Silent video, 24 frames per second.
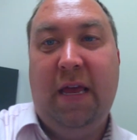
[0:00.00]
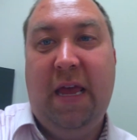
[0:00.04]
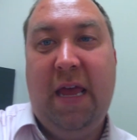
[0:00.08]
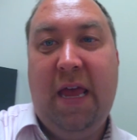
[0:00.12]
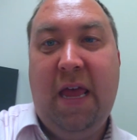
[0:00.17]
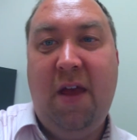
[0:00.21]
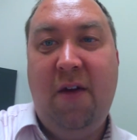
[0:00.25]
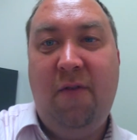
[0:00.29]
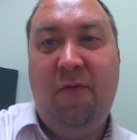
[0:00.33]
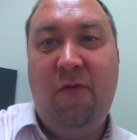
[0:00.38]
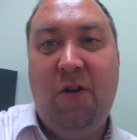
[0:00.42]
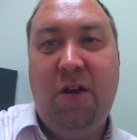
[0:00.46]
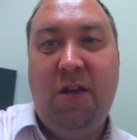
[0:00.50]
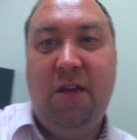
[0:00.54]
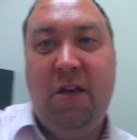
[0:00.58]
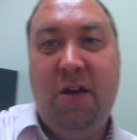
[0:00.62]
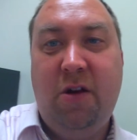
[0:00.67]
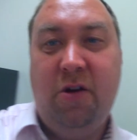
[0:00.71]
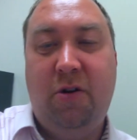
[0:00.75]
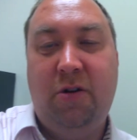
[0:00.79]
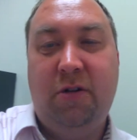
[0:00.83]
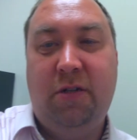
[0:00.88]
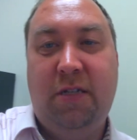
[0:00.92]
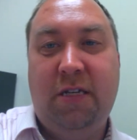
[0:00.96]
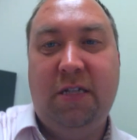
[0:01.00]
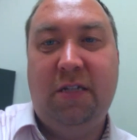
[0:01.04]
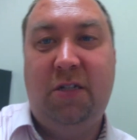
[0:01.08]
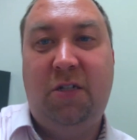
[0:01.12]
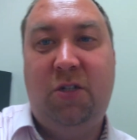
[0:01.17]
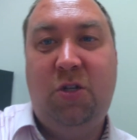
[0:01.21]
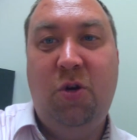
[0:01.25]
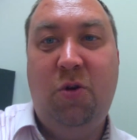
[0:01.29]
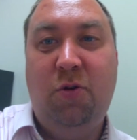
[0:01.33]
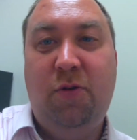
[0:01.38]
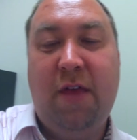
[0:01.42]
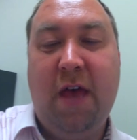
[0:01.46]
every year
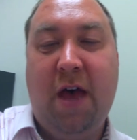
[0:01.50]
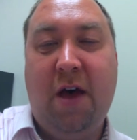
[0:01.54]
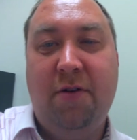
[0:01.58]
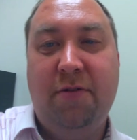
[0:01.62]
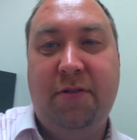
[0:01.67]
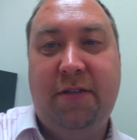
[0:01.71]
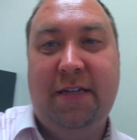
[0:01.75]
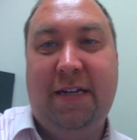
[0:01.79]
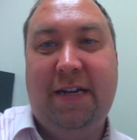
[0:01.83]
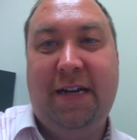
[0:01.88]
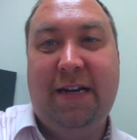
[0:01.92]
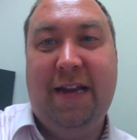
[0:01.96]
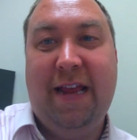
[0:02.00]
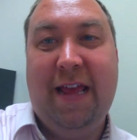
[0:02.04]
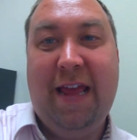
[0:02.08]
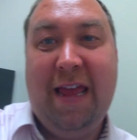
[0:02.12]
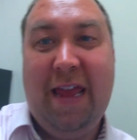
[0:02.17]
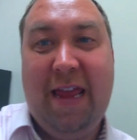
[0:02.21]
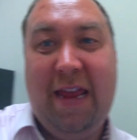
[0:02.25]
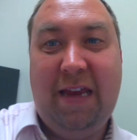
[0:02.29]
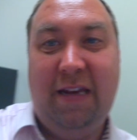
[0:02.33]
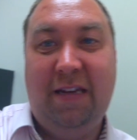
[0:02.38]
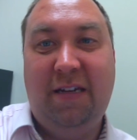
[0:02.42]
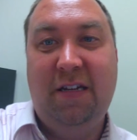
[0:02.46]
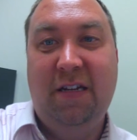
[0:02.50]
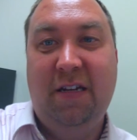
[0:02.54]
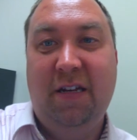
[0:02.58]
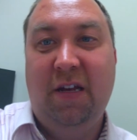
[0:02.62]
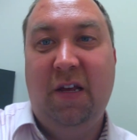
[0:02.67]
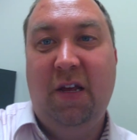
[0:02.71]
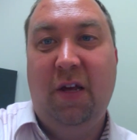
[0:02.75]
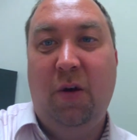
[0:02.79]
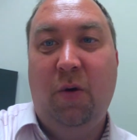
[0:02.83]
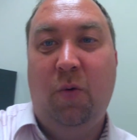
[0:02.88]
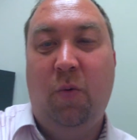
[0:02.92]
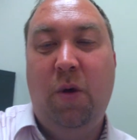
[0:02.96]
since 2008.
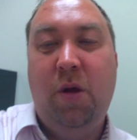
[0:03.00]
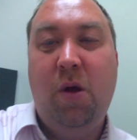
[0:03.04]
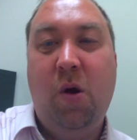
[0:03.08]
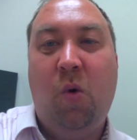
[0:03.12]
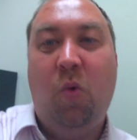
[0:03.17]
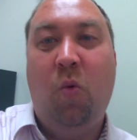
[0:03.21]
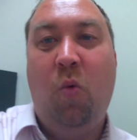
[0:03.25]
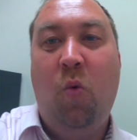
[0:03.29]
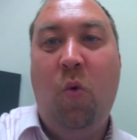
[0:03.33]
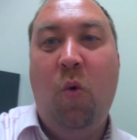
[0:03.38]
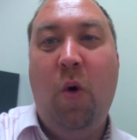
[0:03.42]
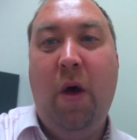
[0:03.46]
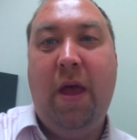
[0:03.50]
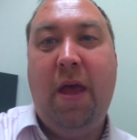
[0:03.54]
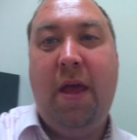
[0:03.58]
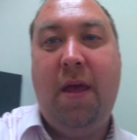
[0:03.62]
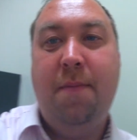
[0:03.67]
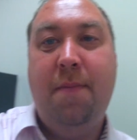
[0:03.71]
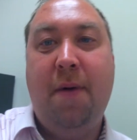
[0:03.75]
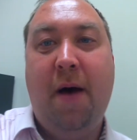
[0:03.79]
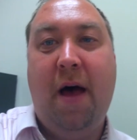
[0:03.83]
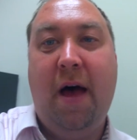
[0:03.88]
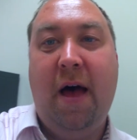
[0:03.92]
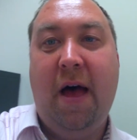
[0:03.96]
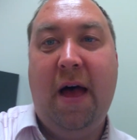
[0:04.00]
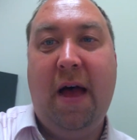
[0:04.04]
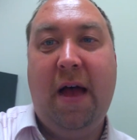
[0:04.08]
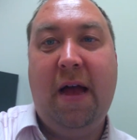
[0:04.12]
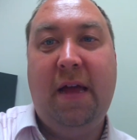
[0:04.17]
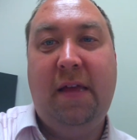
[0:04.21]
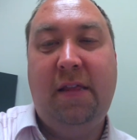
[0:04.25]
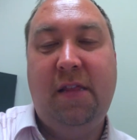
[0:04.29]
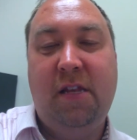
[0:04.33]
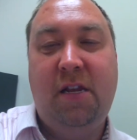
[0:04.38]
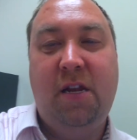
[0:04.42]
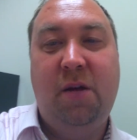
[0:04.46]
We are way
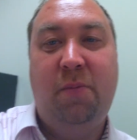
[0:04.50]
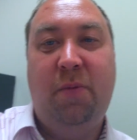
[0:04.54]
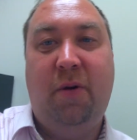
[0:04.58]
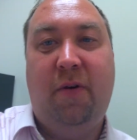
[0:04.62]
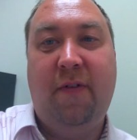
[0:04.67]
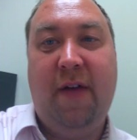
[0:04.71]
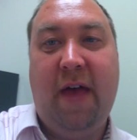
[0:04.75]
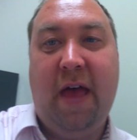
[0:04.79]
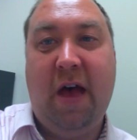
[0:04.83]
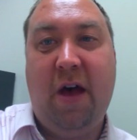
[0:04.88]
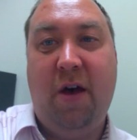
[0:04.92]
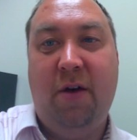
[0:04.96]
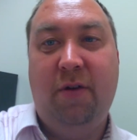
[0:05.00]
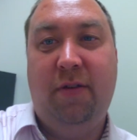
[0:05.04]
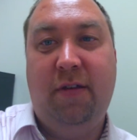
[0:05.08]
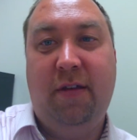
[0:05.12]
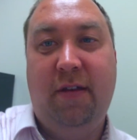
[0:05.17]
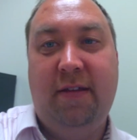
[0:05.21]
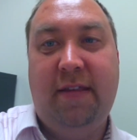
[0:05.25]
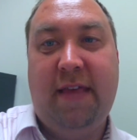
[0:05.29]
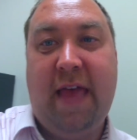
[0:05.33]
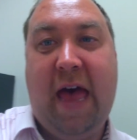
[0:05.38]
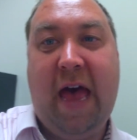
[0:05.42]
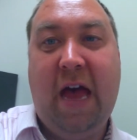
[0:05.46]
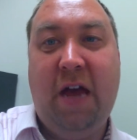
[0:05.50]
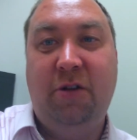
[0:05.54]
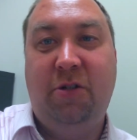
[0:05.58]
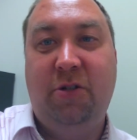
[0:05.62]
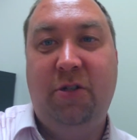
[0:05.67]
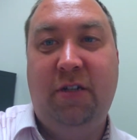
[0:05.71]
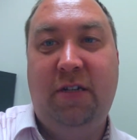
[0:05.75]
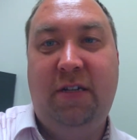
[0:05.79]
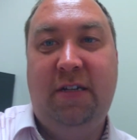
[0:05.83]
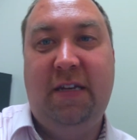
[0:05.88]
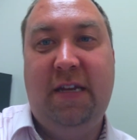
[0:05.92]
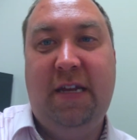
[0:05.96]
behind the number of houses
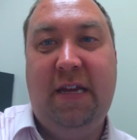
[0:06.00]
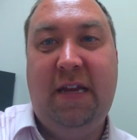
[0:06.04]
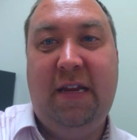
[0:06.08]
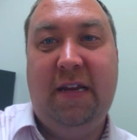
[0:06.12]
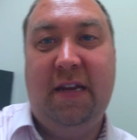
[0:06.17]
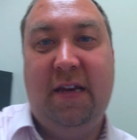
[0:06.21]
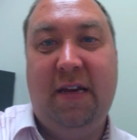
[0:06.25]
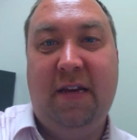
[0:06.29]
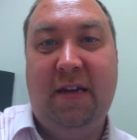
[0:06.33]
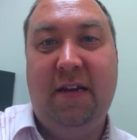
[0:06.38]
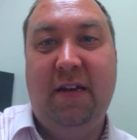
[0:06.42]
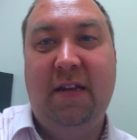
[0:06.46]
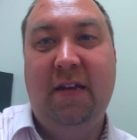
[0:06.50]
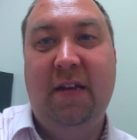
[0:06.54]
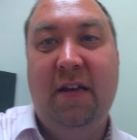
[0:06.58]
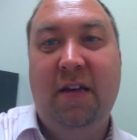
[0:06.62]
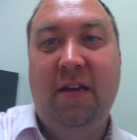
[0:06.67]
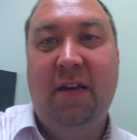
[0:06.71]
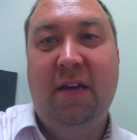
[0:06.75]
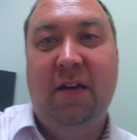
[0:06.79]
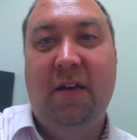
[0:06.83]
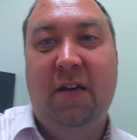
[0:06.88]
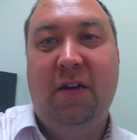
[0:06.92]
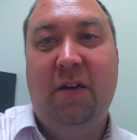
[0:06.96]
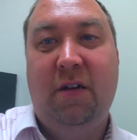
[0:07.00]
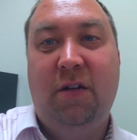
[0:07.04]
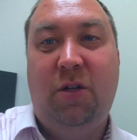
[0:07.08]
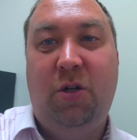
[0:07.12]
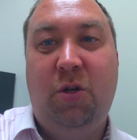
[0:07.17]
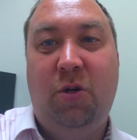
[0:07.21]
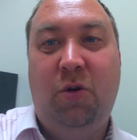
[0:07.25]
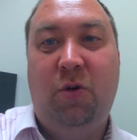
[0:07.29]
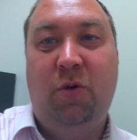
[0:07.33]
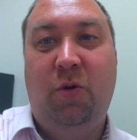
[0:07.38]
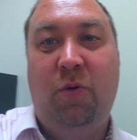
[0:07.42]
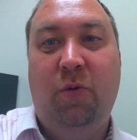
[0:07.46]
actually needed
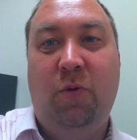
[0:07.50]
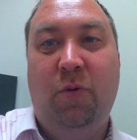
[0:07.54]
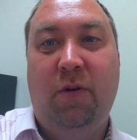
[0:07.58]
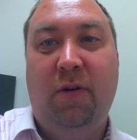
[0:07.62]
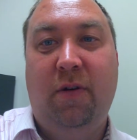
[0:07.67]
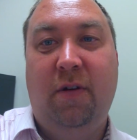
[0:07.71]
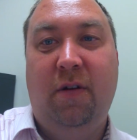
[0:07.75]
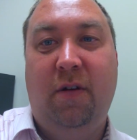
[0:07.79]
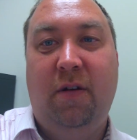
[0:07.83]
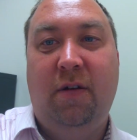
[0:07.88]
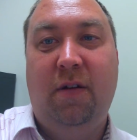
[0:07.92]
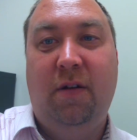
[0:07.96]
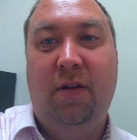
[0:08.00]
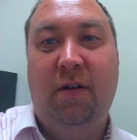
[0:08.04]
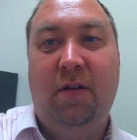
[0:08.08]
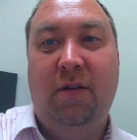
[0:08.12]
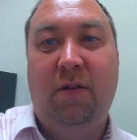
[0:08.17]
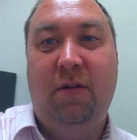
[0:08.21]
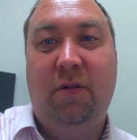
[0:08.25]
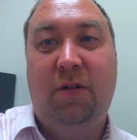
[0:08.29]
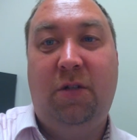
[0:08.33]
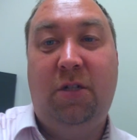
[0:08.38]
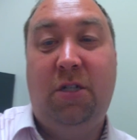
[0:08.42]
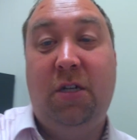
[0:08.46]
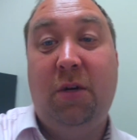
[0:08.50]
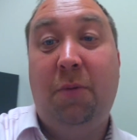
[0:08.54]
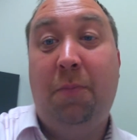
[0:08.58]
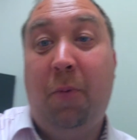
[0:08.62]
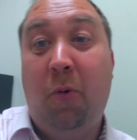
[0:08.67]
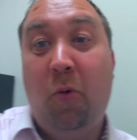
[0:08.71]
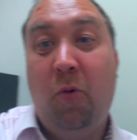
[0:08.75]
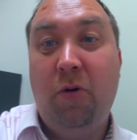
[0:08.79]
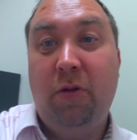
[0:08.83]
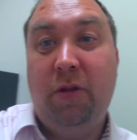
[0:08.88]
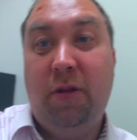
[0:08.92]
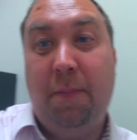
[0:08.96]
to
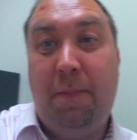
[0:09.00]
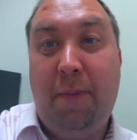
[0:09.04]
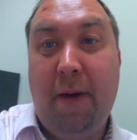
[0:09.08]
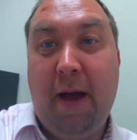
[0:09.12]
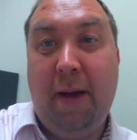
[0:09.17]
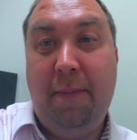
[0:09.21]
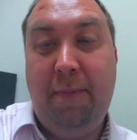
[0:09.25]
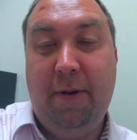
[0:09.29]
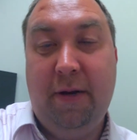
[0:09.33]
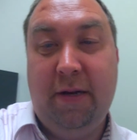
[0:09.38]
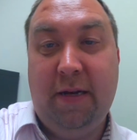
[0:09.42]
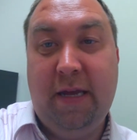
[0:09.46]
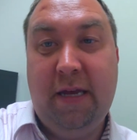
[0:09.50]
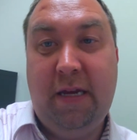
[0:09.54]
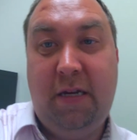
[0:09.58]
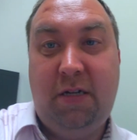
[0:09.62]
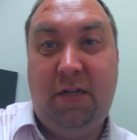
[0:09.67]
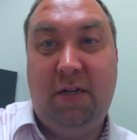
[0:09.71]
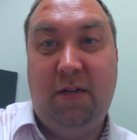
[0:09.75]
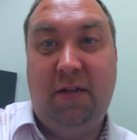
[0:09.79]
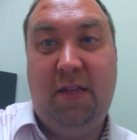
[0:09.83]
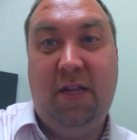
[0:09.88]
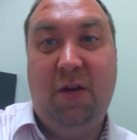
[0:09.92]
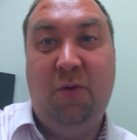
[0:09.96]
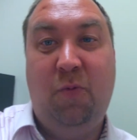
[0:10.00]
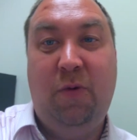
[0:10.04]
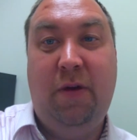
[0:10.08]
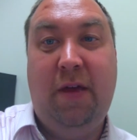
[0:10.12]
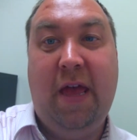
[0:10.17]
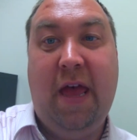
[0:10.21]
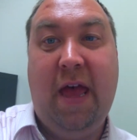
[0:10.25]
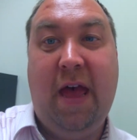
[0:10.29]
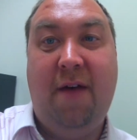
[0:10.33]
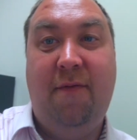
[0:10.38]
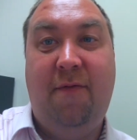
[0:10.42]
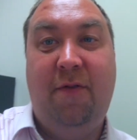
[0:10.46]
support the population that we
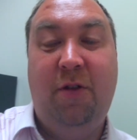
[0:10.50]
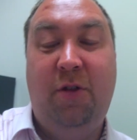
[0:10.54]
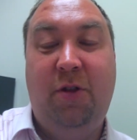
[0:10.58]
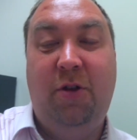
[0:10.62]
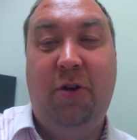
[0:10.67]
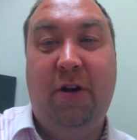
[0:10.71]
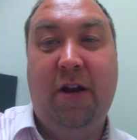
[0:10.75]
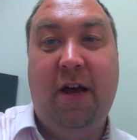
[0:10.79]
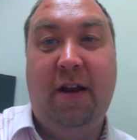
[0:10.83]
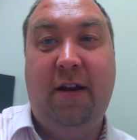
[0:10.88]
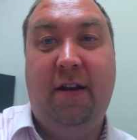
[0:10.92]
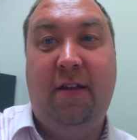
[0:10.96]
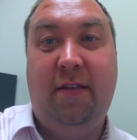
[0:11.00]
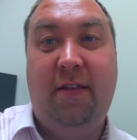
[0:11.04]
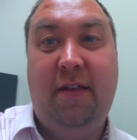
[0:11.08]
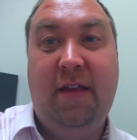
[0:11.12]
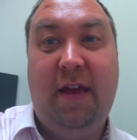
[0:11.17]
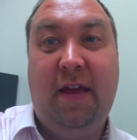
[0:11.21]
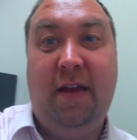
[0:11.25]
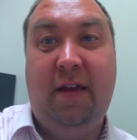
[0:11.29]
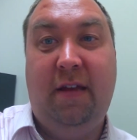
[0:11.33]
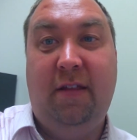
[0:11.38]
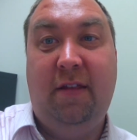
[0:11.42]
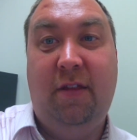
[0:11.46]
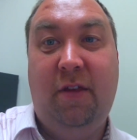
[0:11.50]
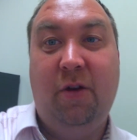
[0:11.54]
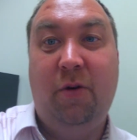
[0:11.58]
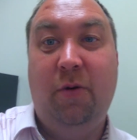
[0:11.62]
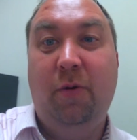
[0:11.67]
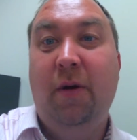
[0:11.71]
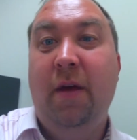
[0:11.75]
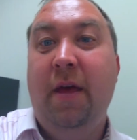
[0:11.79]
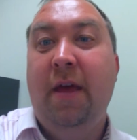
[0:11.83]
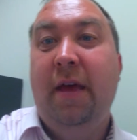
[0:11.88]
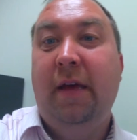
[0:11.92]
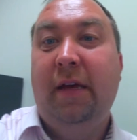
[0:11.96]
have in the United States.
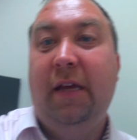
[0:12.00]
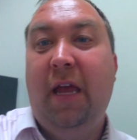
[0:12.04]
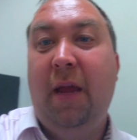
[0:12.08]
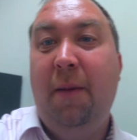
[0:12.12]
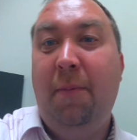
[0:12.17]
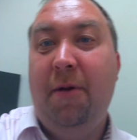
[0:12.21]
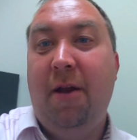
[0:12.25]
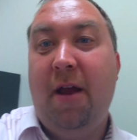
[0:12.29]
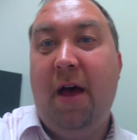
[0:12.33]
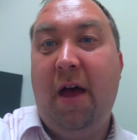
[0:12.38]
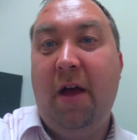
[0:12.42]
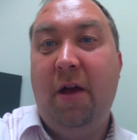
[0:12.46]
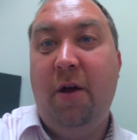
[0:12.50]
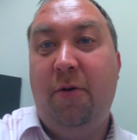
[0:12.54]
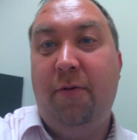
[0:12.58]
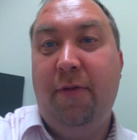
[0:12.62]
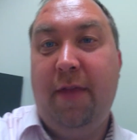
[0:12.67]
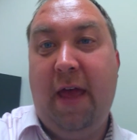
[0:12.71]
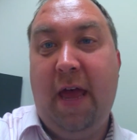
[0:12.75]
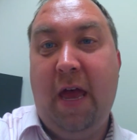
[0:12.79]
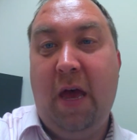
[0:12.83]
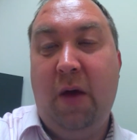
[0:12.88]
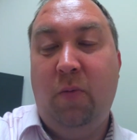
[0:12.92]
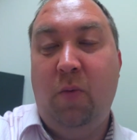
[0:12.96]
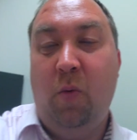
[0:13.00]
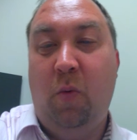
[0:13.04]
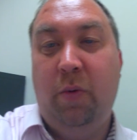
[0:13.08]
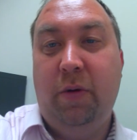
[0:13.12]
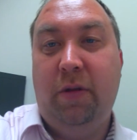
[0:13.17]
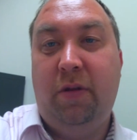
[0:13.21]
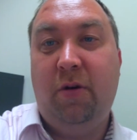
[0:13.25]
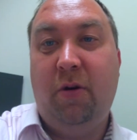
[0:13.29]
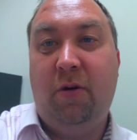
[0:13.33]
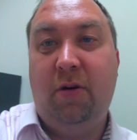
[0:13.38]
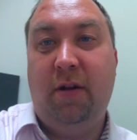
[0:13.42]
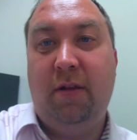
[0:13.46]
So keep an eye on that when
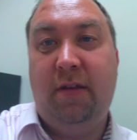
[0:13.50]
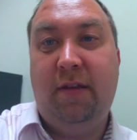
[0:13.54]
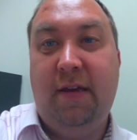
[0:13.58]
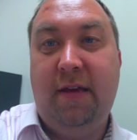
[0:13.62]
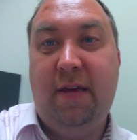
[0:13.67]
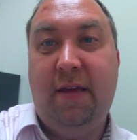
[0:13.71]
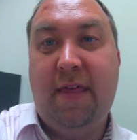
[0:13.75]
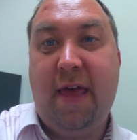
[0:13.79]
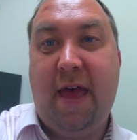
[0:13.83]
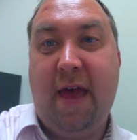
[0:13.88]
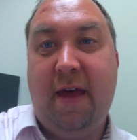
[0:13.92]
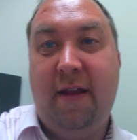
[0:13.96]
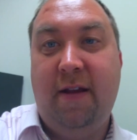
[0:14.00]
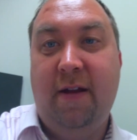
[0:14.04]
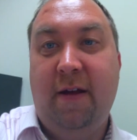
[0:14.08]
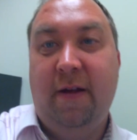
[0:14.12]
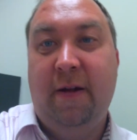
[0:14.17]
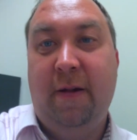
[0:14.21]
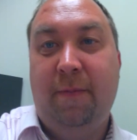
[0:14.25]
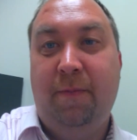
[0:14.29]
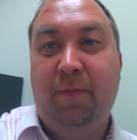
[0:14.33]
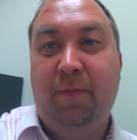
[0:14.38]
we start to see that